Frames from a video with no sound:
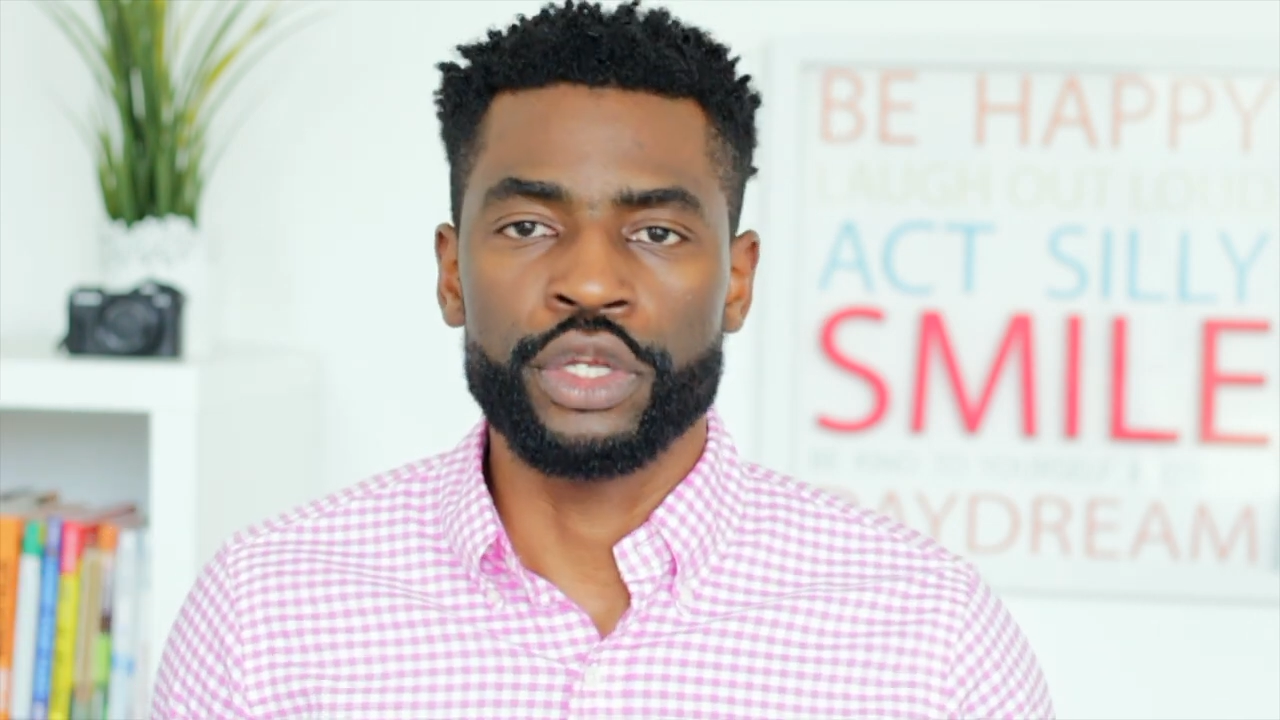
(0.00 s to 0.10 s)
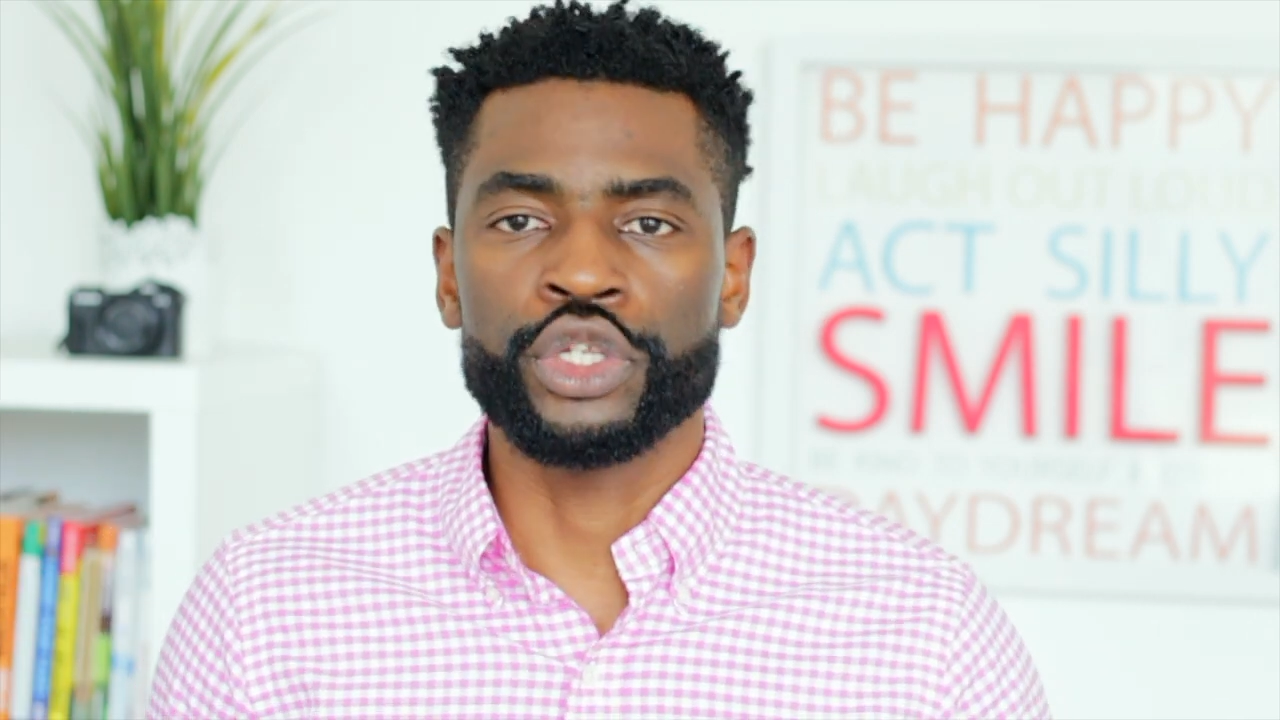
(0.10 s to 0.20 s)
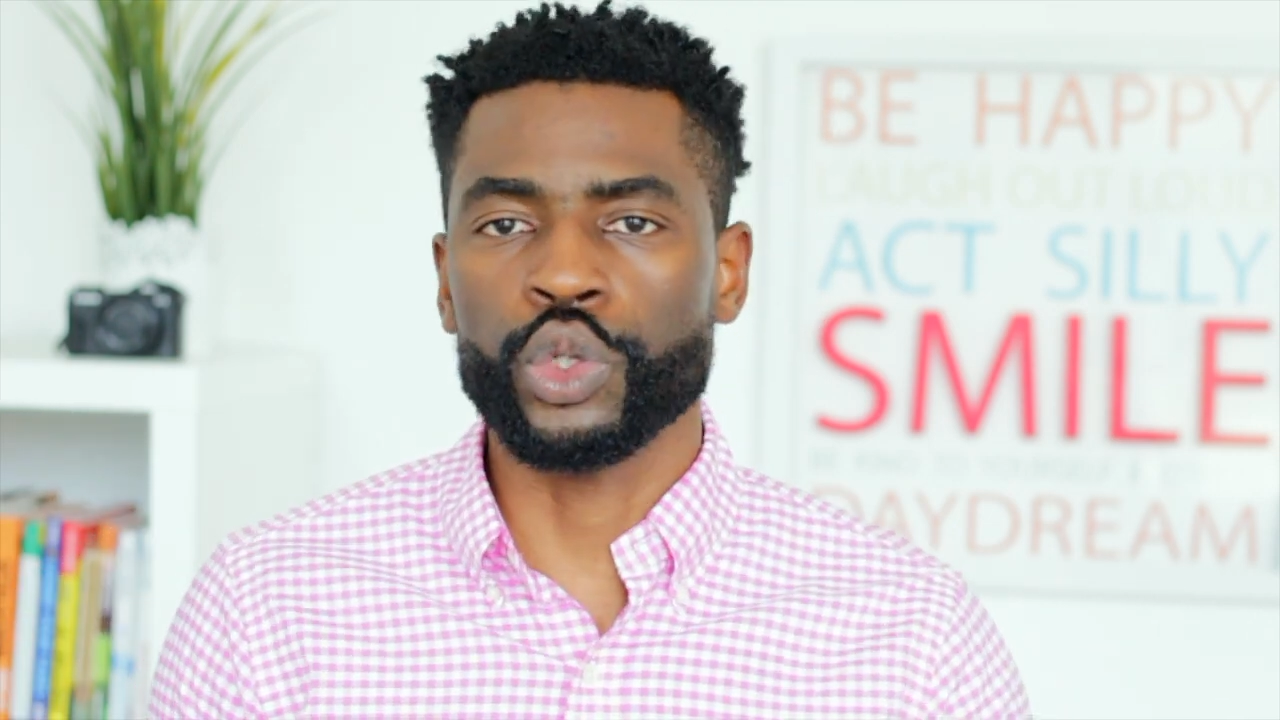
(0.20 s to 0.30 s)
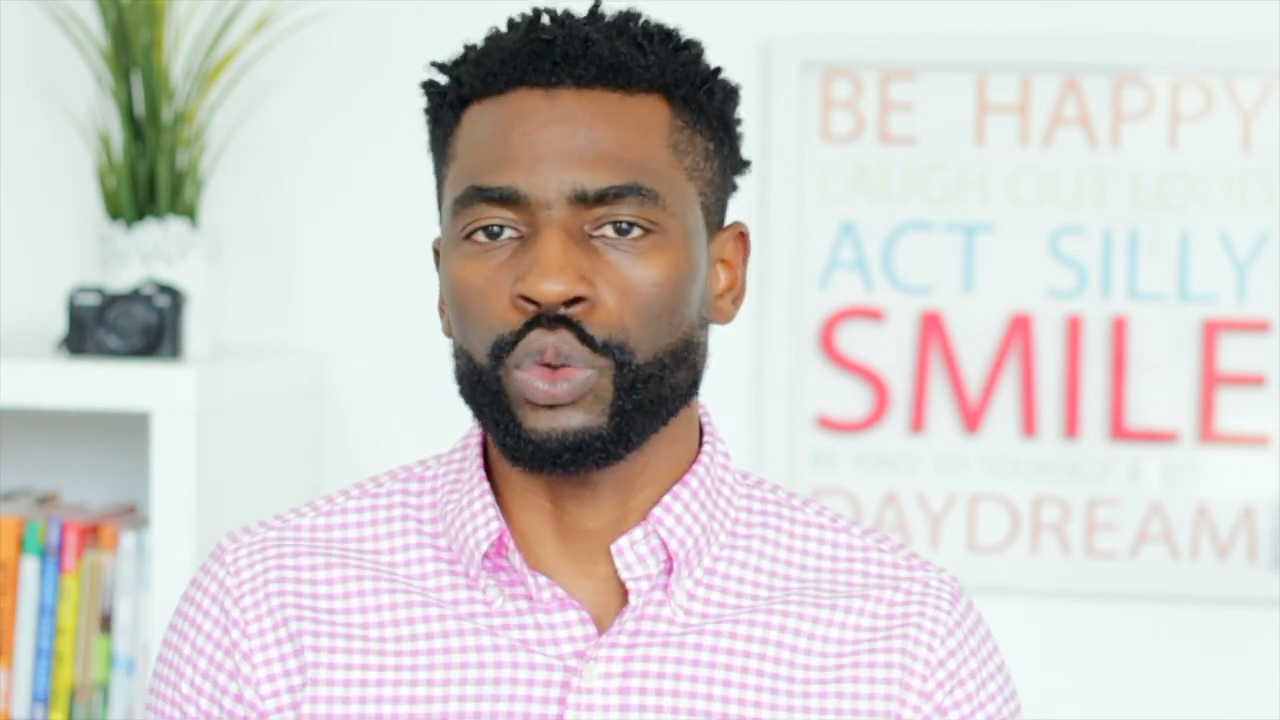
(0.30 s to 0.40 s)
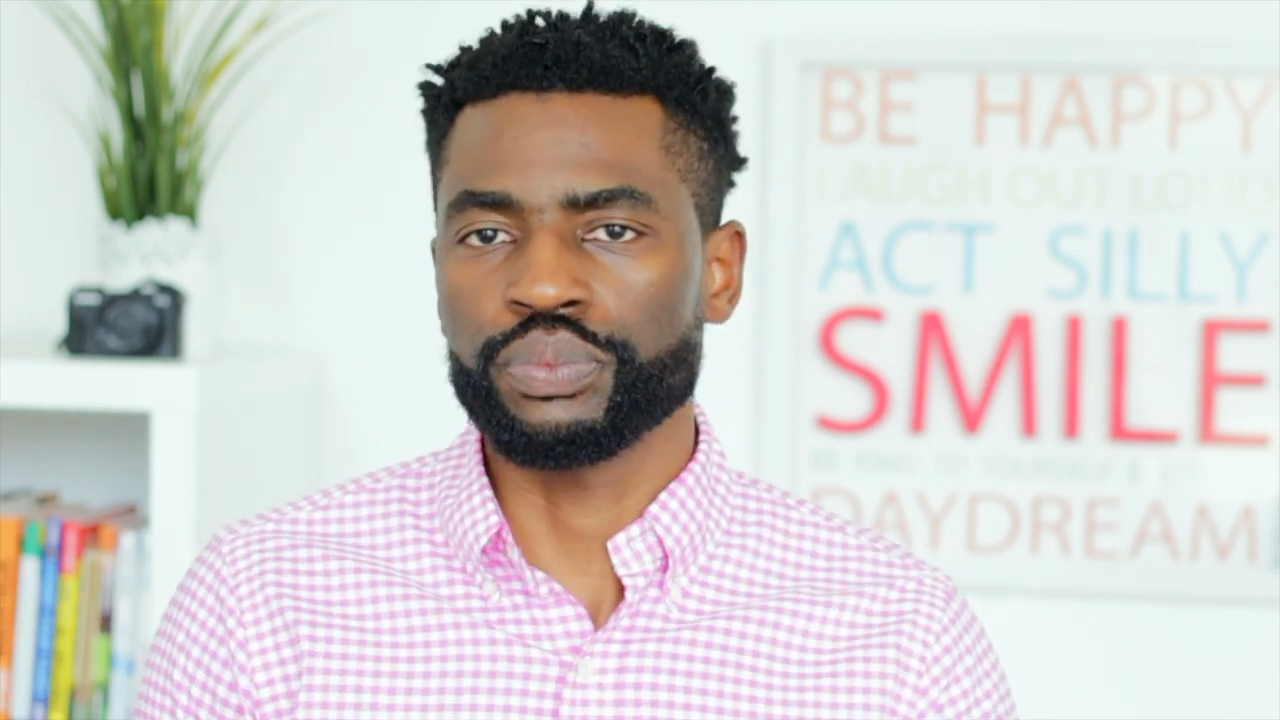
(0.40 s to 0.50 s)

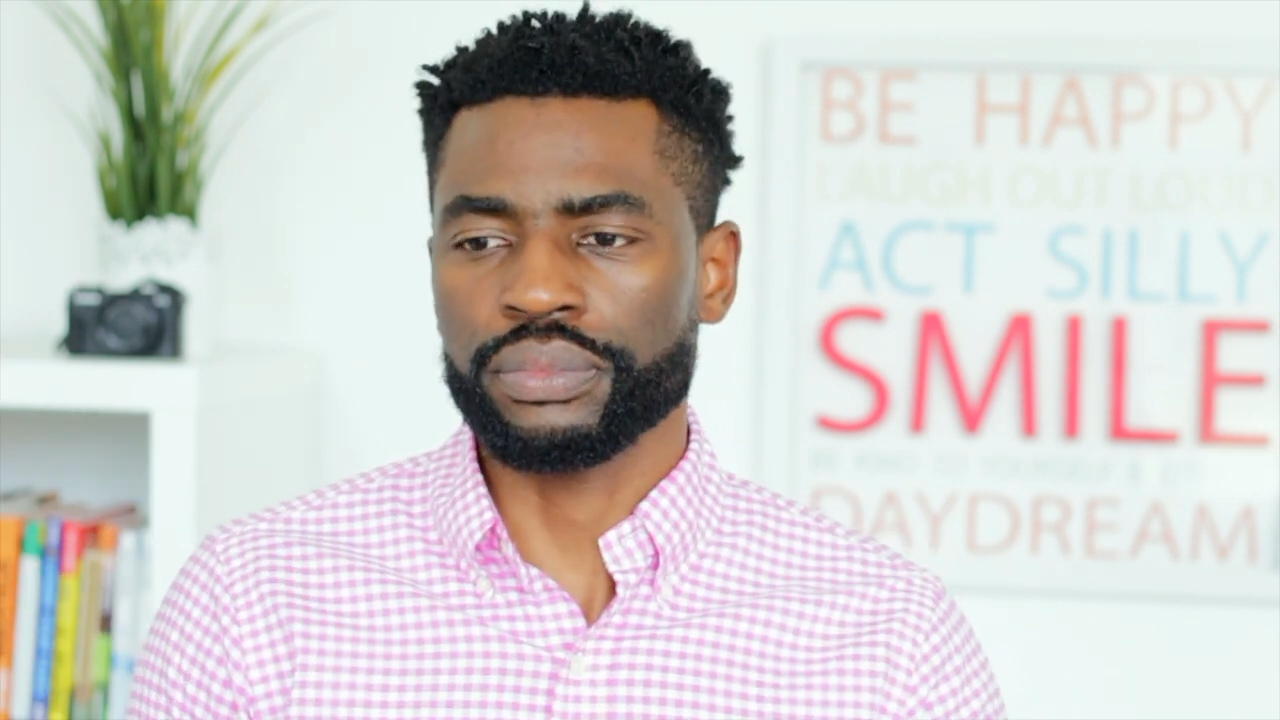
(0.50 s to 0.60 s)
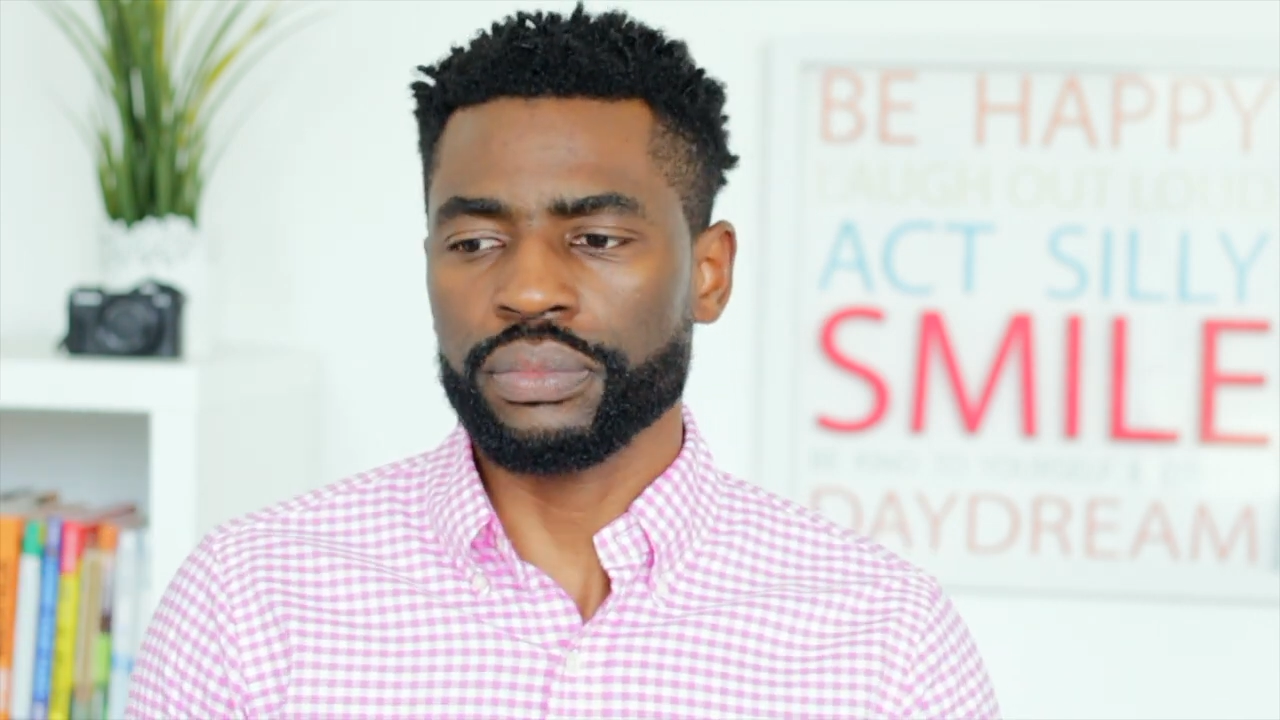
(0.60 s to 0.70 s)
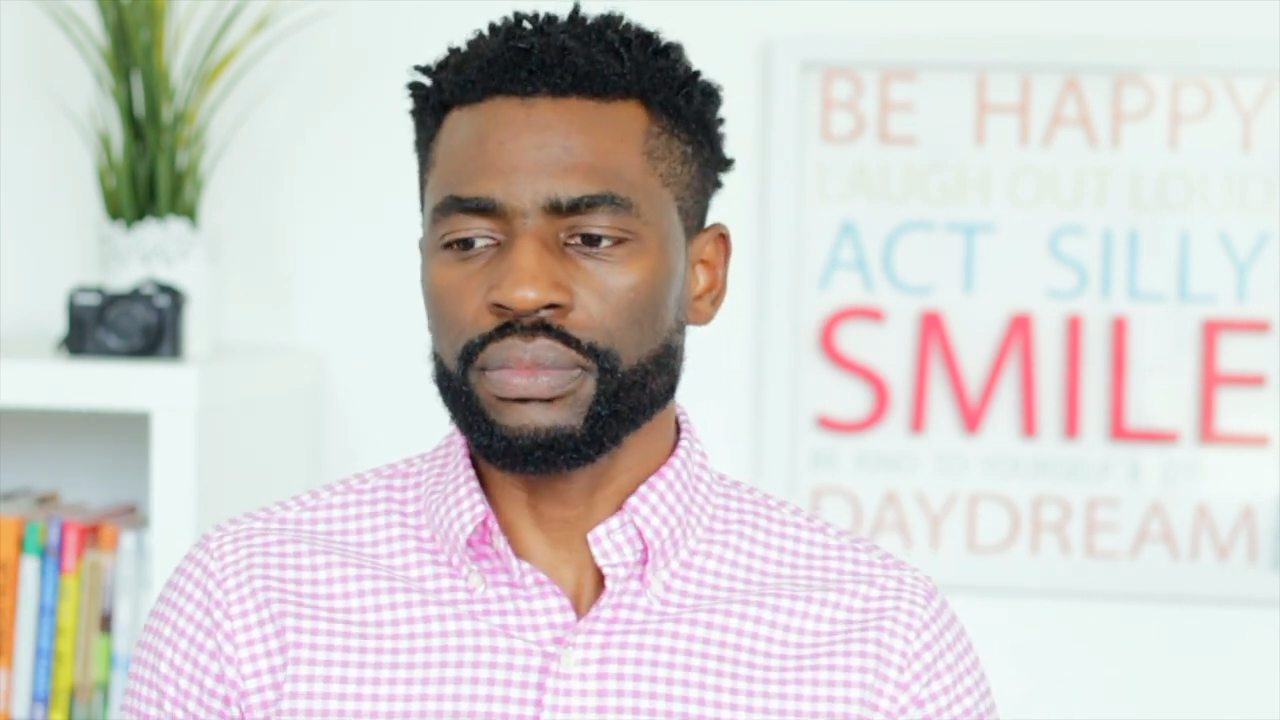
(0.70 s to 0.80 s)
So